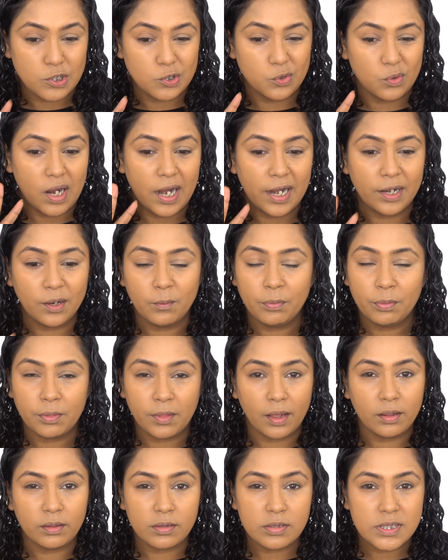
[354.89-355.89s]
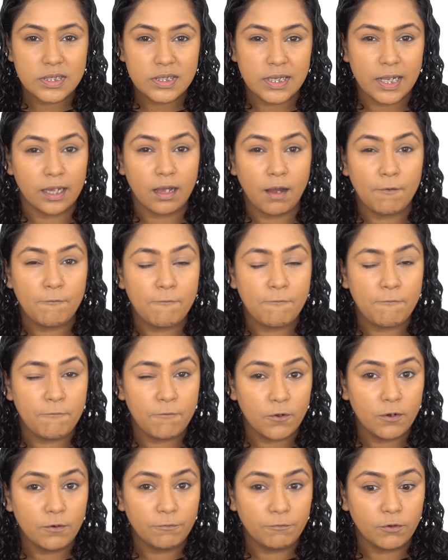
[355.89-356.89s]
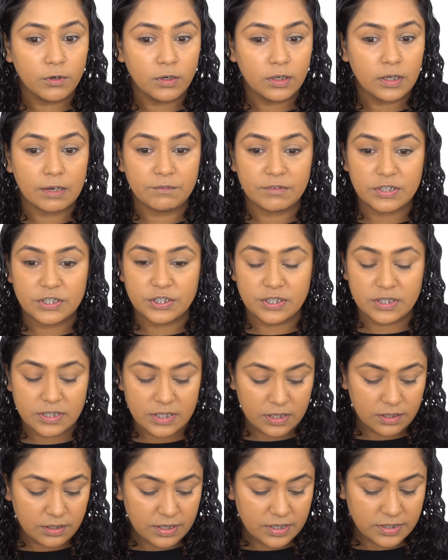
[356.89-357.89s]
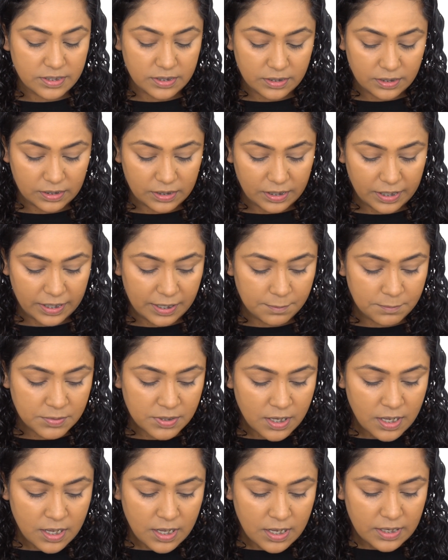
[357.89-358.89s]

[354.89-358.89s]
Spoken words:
So I don't think this is like a full coverage concealer as it claims.